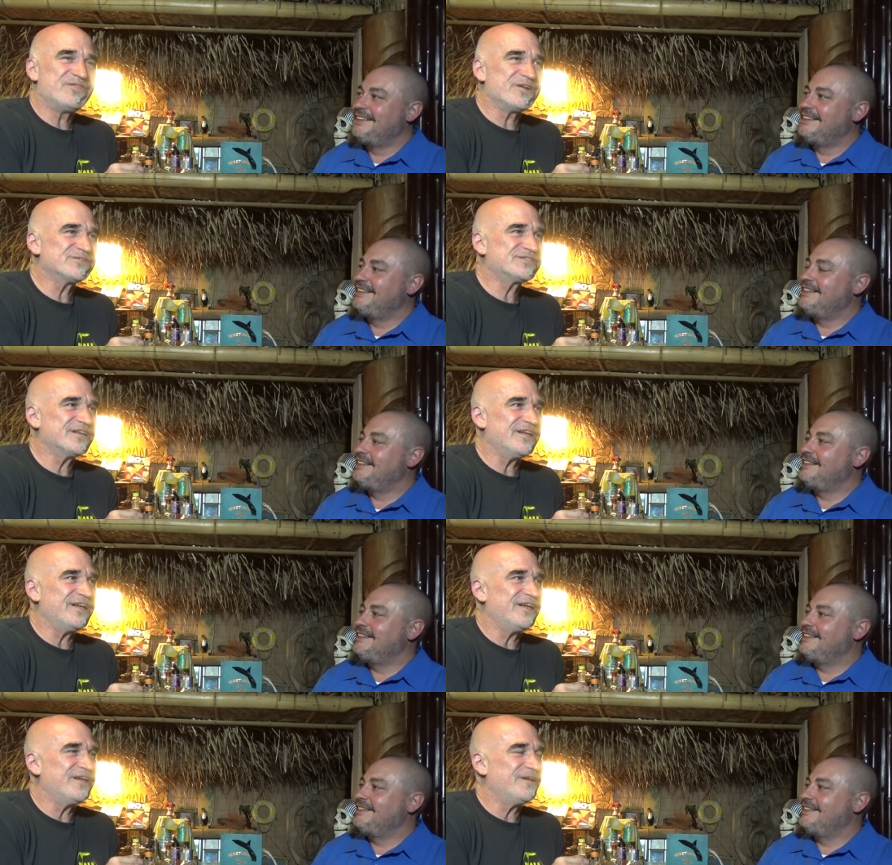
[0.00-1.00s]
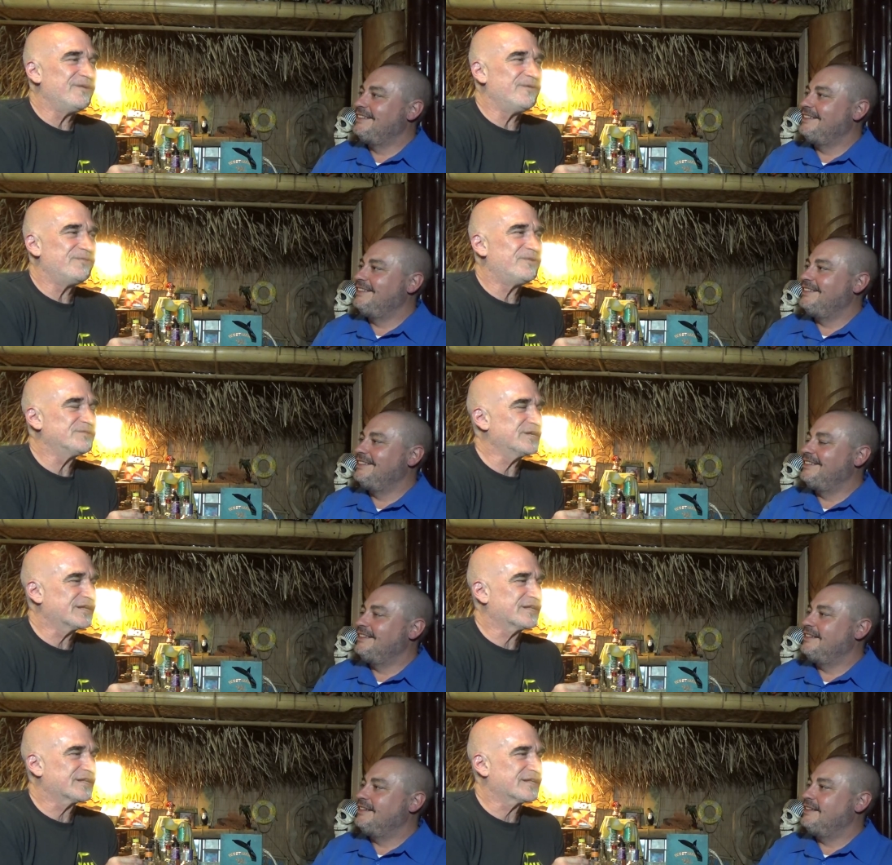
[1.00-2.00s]
Speaker 1: there's there's
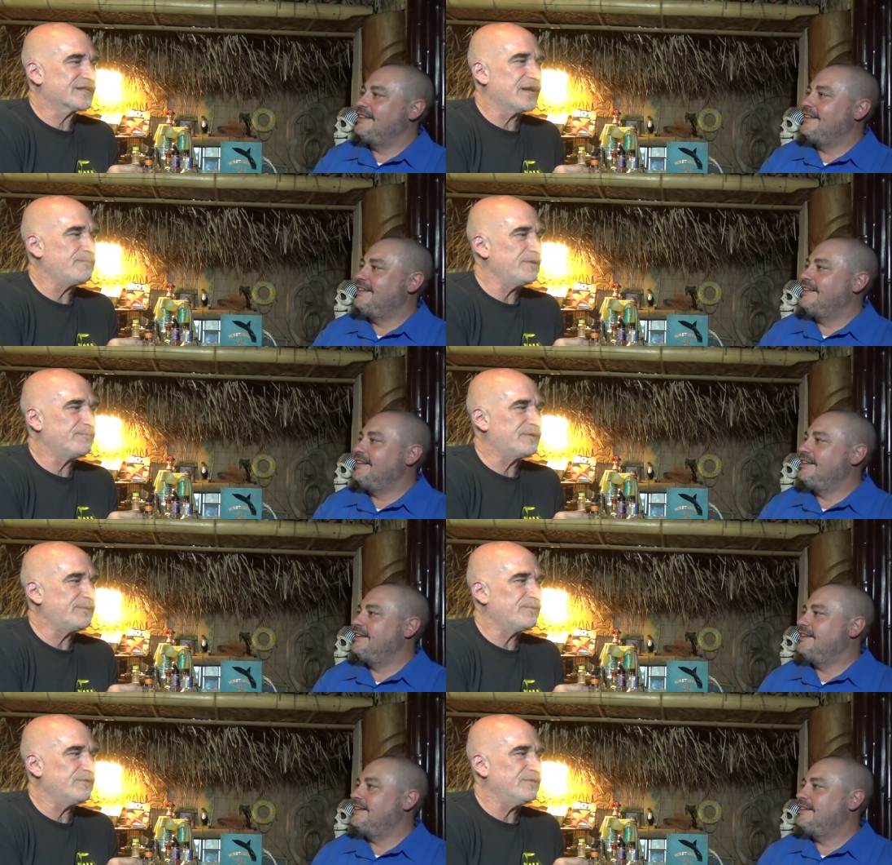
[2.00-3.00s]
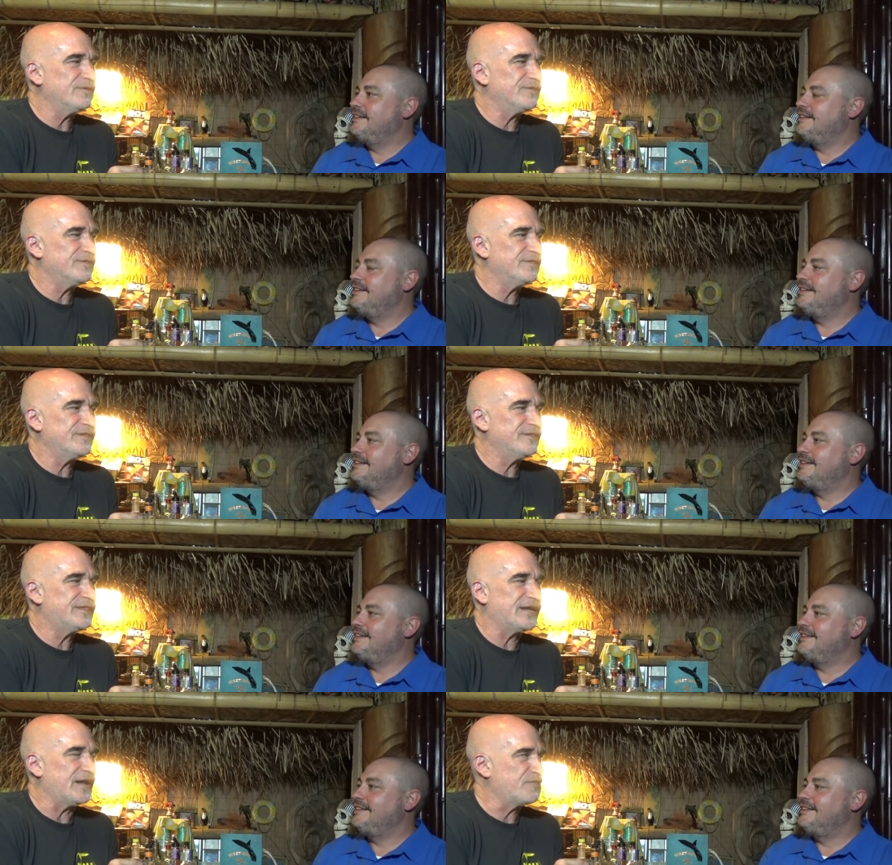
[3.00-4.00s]
a couple of people
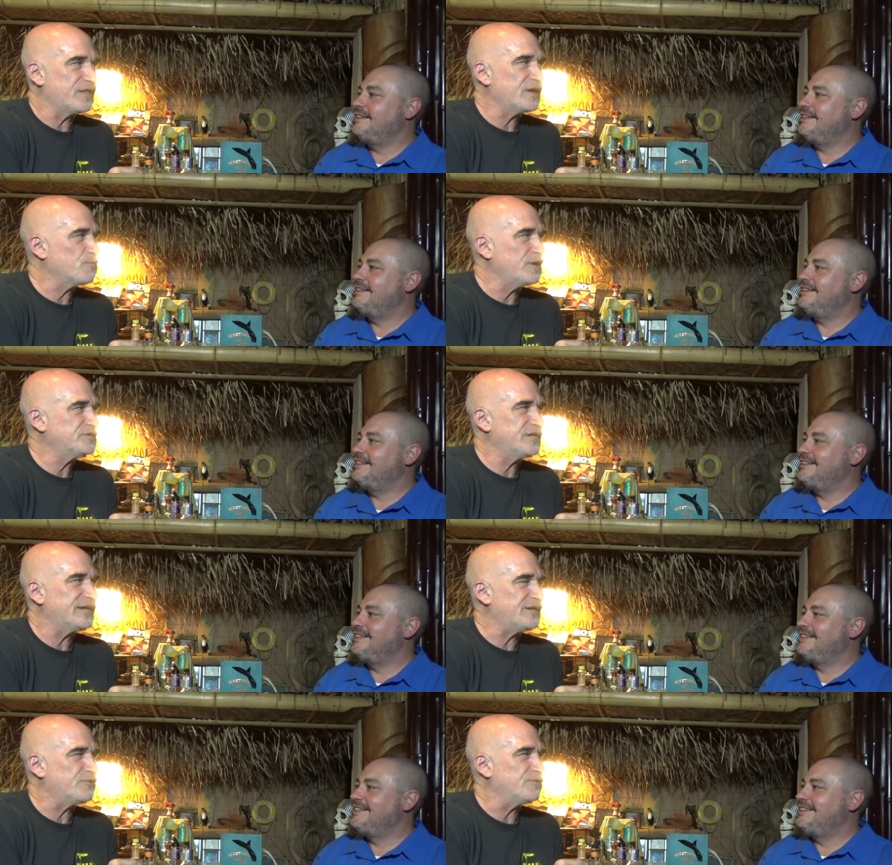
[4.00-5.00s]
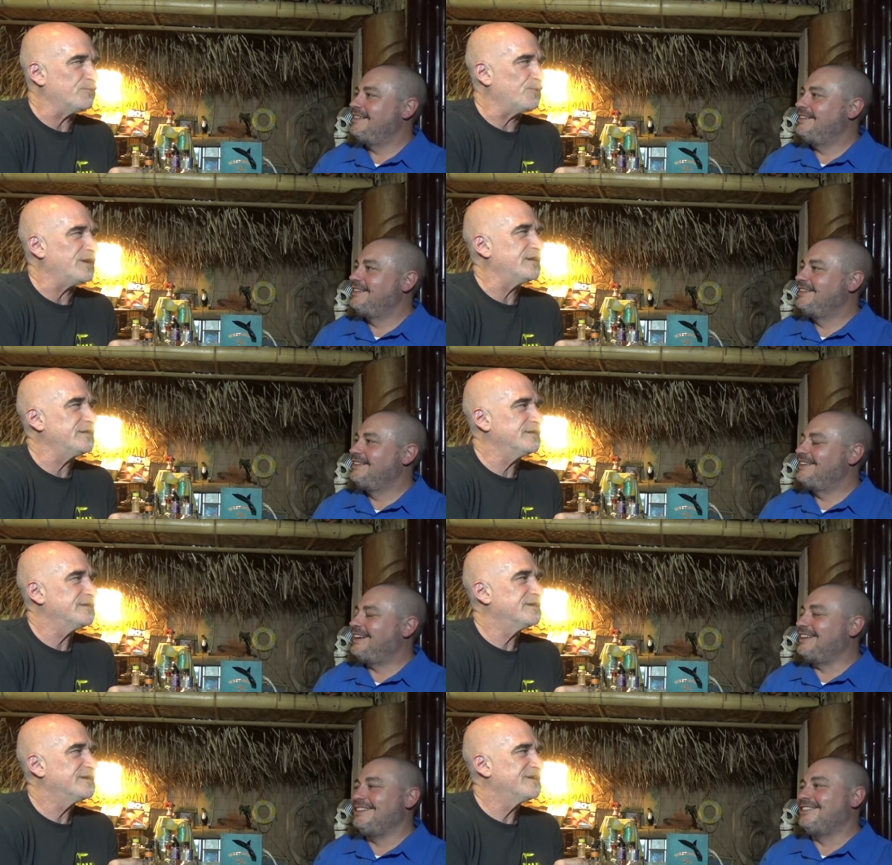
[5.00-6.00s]
that I think watch it, and I don't know why.
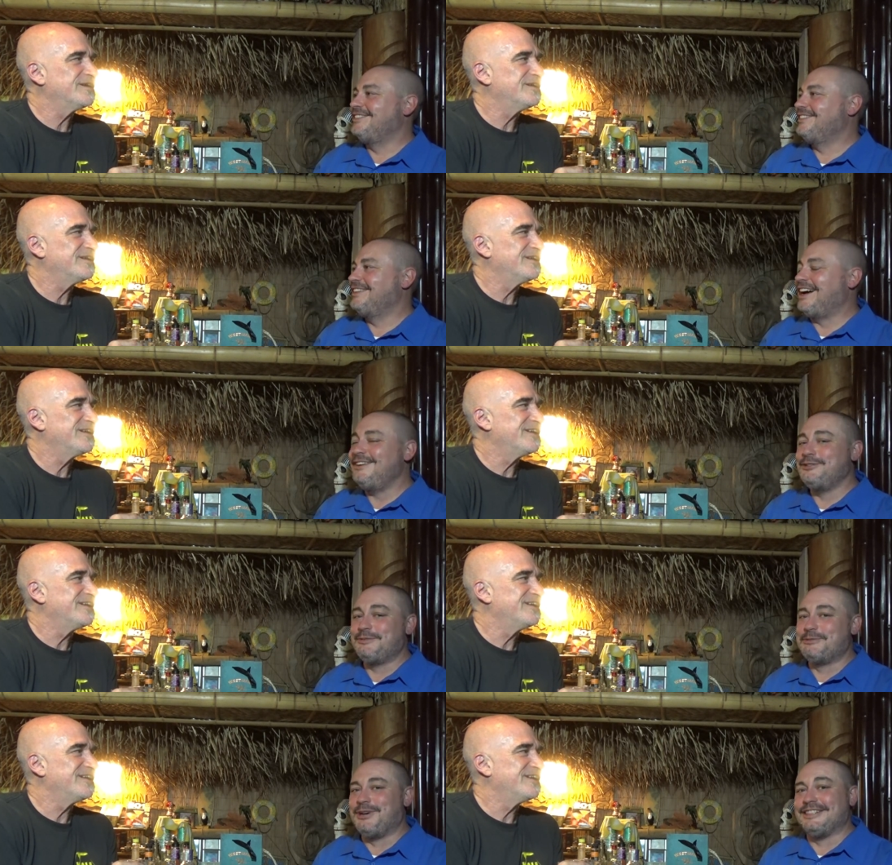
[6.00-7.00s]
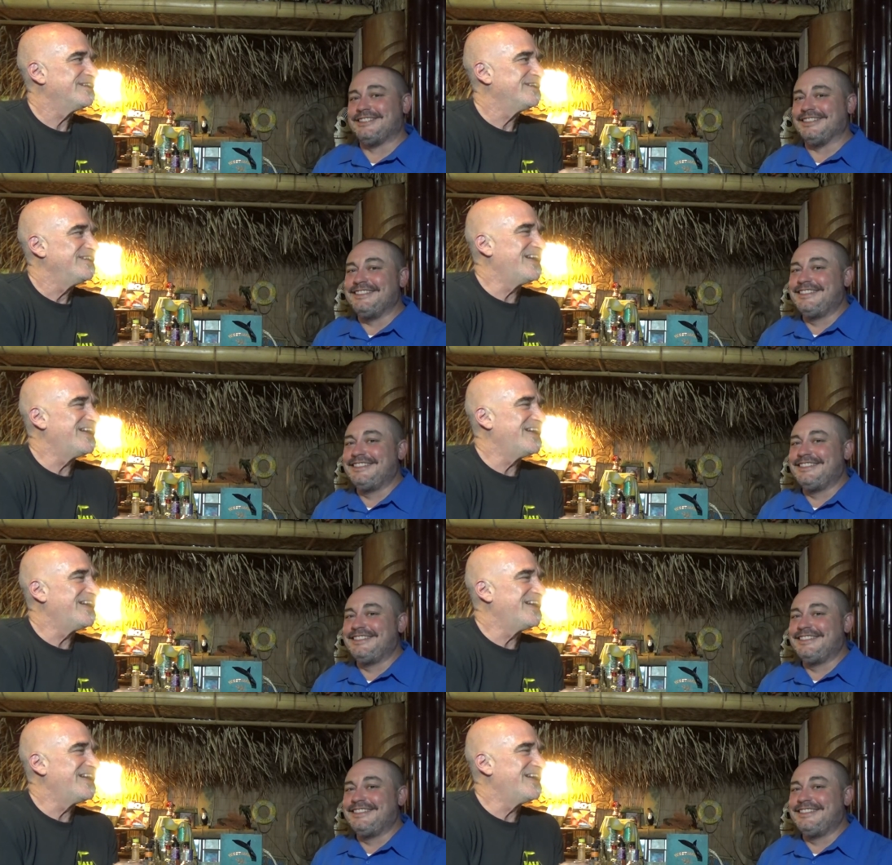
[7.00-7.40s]
Speaker 2: I know. I don't even watch it.